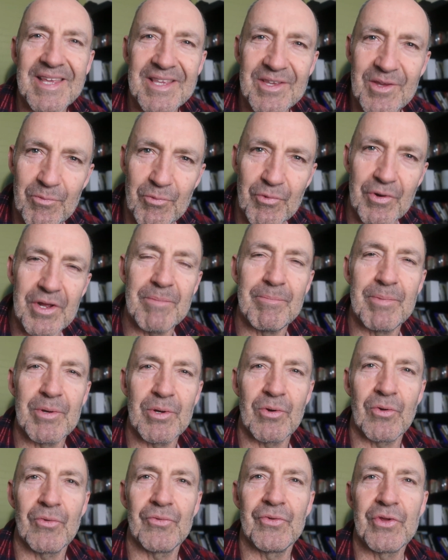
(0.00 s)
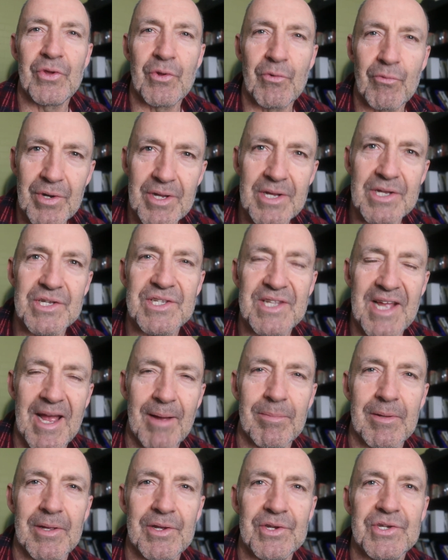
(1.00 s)
You rebuild, you
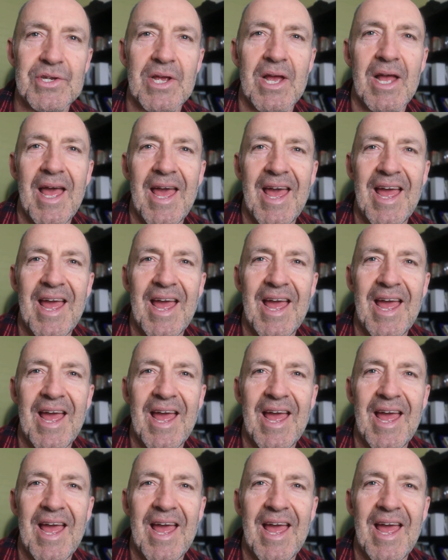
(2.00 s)
re-establish,